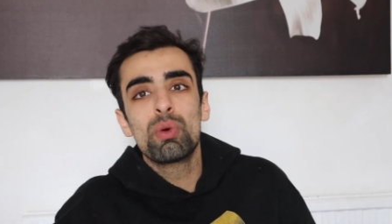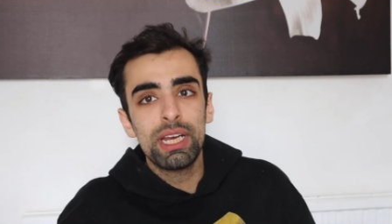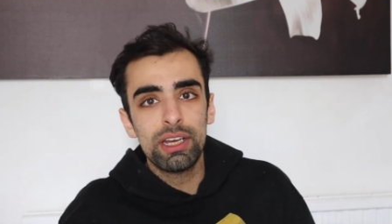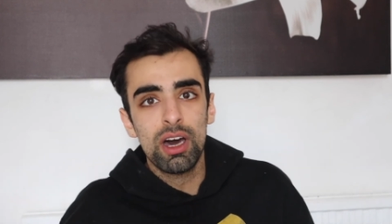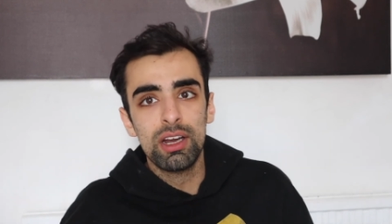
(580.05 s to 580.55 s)

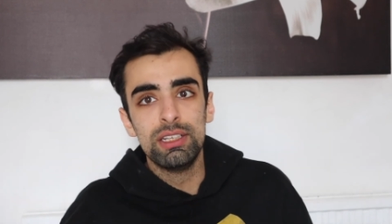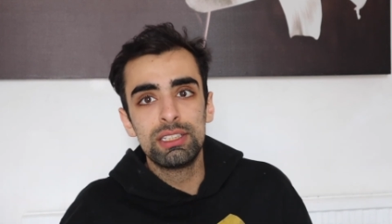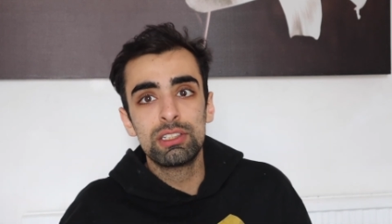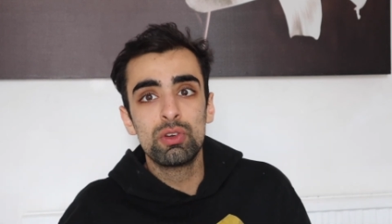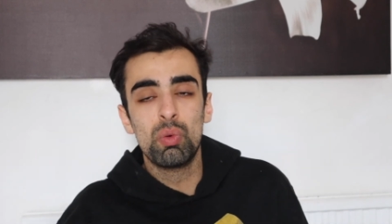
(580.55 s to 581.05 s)
20
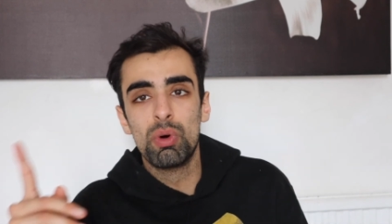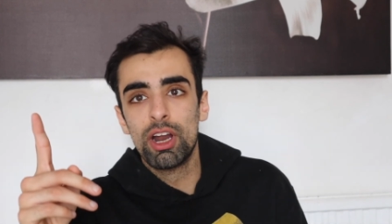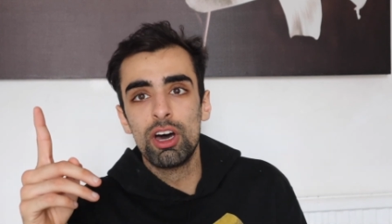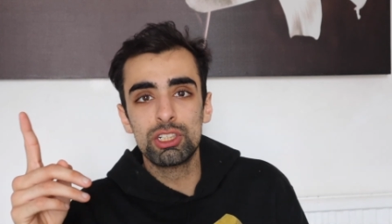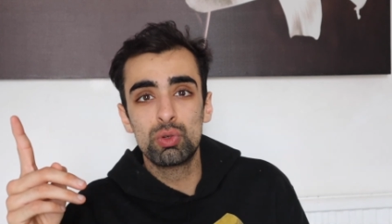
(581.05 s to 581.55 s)
dollars on one
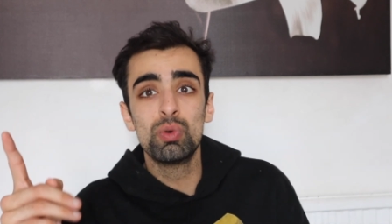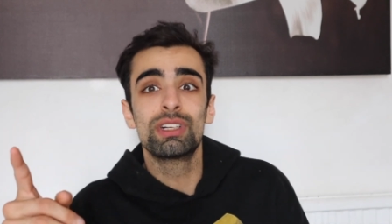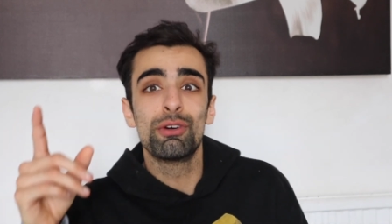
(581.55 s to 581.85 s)
article